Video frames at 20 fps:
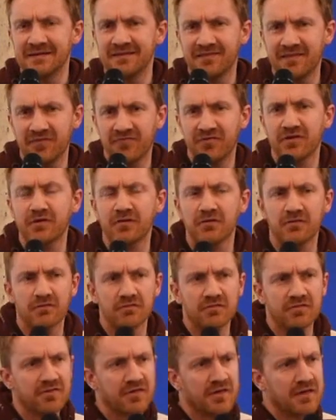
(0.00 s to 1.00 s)

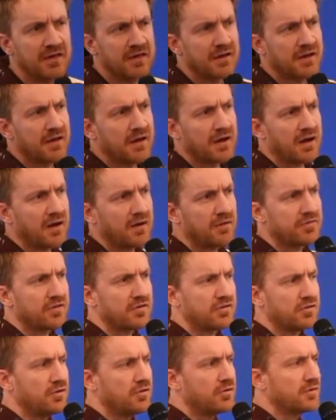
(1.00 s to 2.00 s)
difficult uh, that
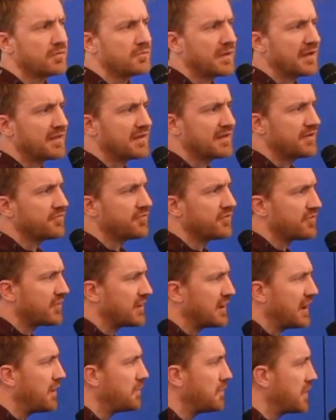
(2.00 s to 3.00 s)
you could make a difference.
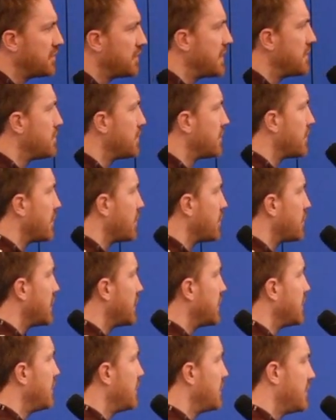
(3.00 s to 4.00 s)
And how many people are
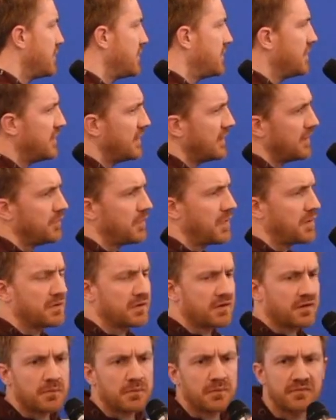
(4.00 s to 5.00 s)
we here? Maybe
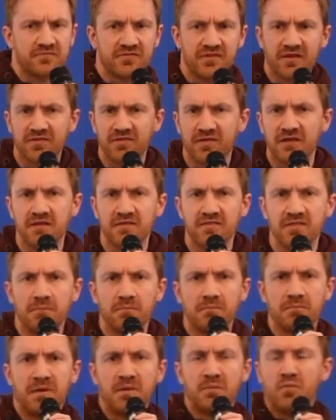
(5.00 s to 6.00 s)
a couple of dozen, and
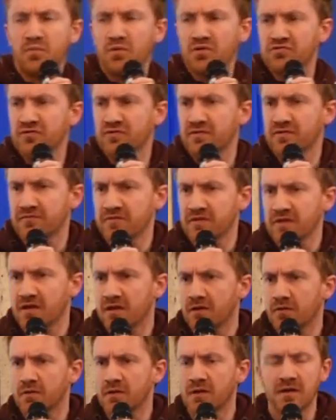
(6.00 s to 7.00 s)
then people watching the
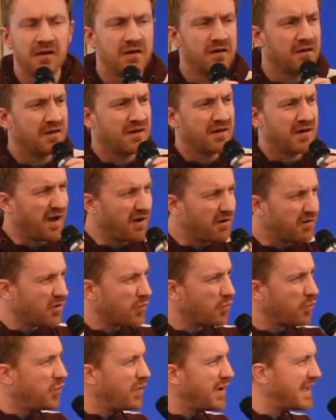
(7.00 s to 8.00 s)
video. And how
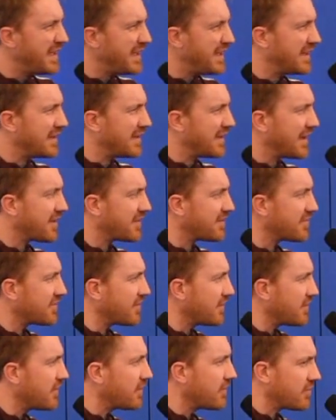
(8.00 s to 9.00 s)
can we,
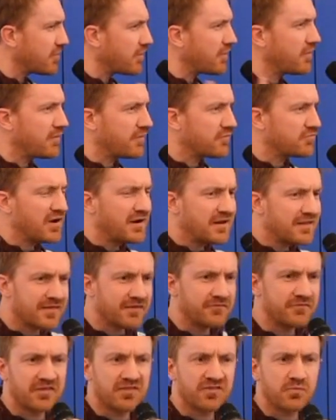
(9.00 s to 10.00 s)
as a, a
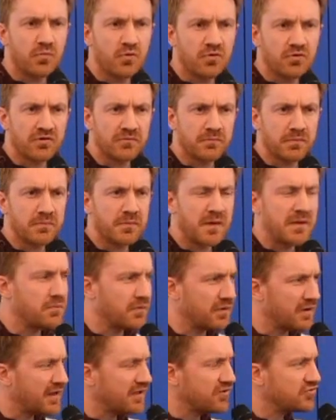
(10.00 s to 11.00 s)
relatively small group of
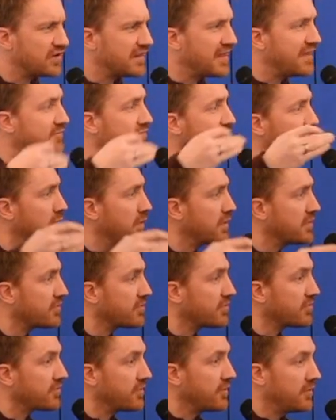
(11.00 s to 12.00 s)
people, actually
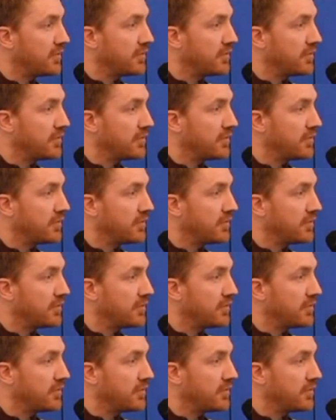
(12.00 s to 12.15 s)
influence